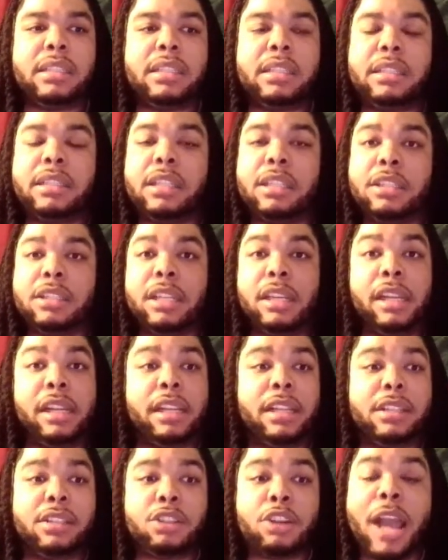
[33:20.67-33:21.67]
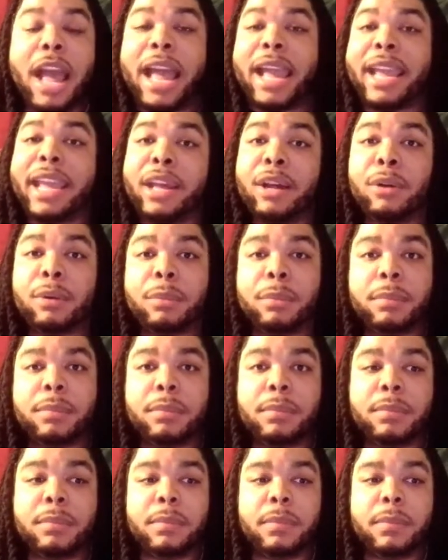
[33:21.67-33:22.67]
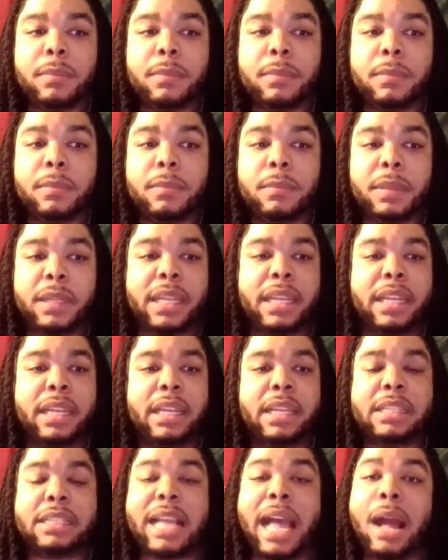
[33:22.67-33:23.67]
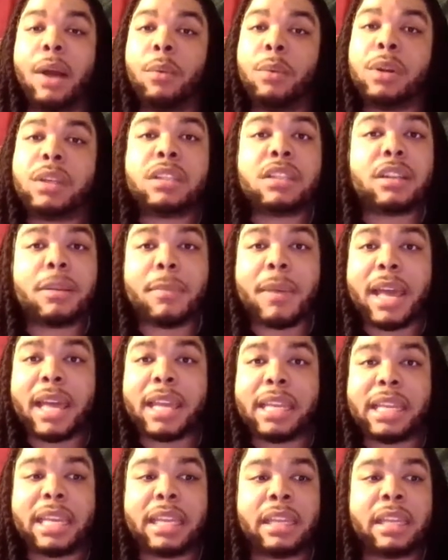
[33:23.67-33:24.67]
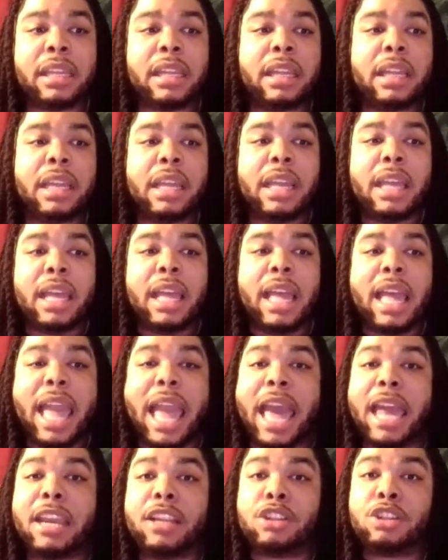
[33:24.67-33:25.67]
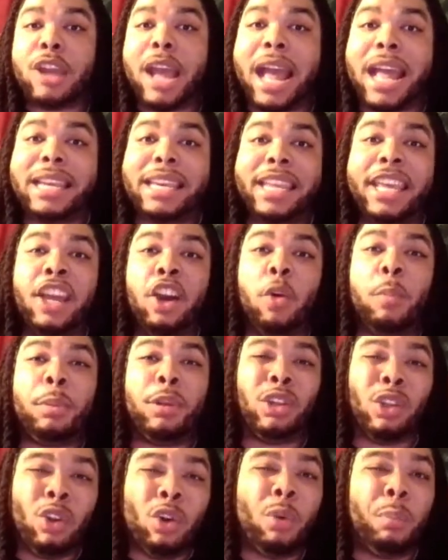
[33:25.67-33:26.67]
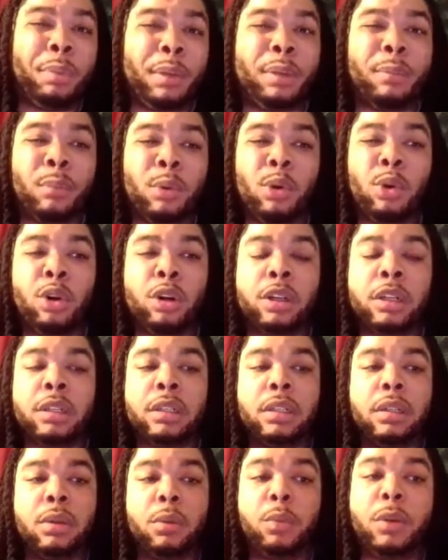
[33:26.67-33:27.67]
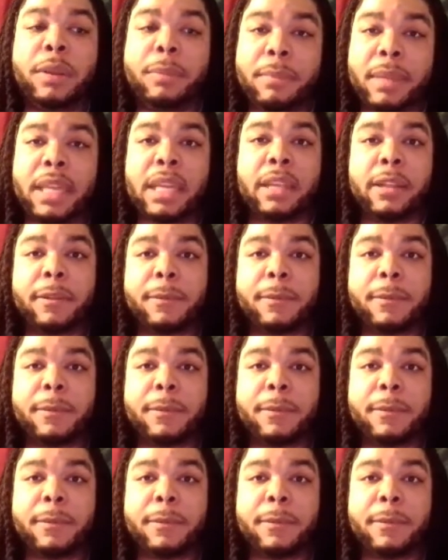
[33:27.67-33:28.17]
to try and help, because I wish somebody had tried to help a little bit more with me.